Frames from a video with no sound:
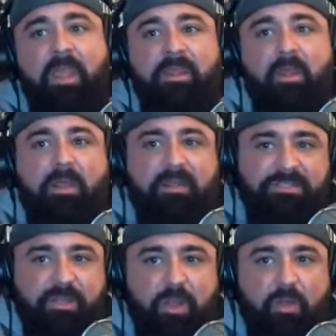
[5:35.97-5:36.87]
Now, I'll
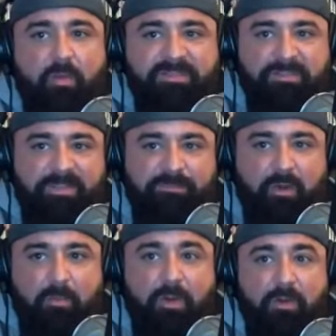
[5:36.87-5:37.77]
let you know what some of these
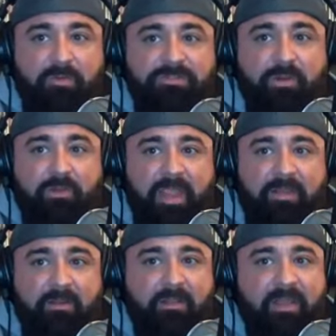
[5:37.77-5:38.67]
promo codes are
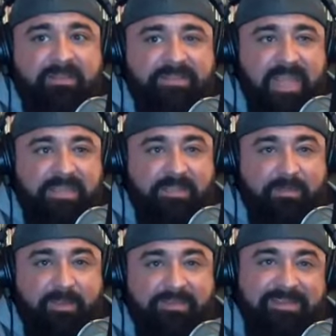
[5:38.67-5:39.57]
later. A lot of these guys are
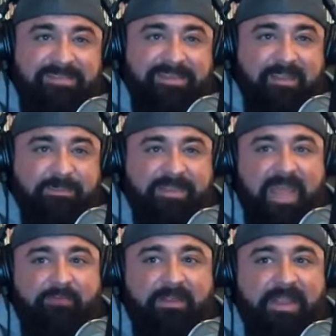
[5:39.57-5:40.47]
giving me the details, but they
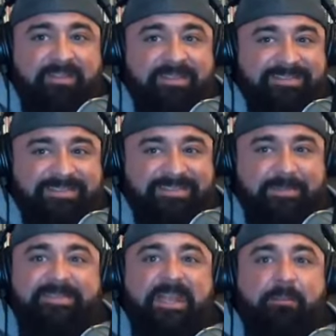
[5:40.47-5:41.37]
haven't got in the system
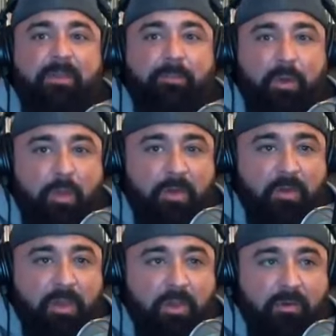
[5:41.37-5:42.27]
and set up their promo
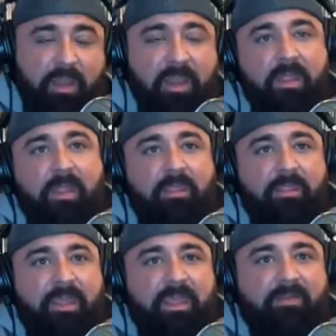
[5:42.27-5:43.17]
code.
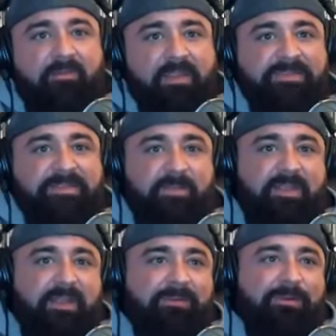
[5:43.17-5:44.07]
And if they listen to me
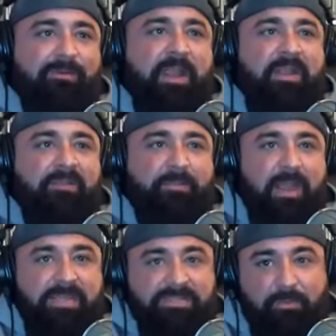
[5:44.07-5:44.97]
and they do it right, they're
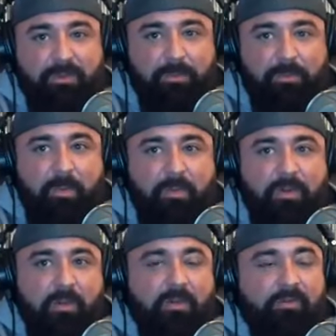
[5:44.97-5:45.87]
probably just going to put their promo
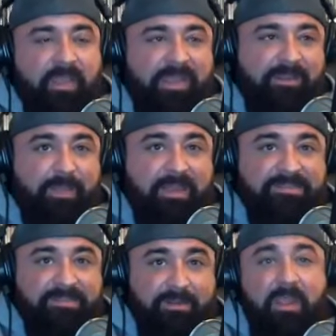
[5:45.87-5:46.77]
code on their landing page.
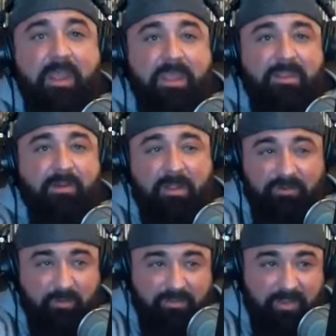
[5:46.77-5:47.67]
So you don't have to
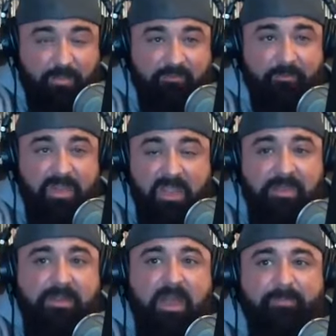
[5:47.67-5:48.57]
do anything above and
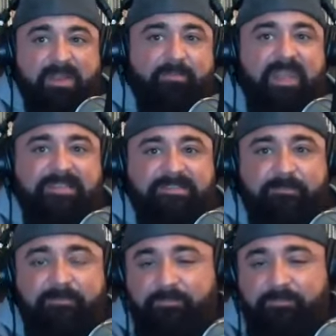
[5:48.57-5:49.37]
beyond, copy and paste it.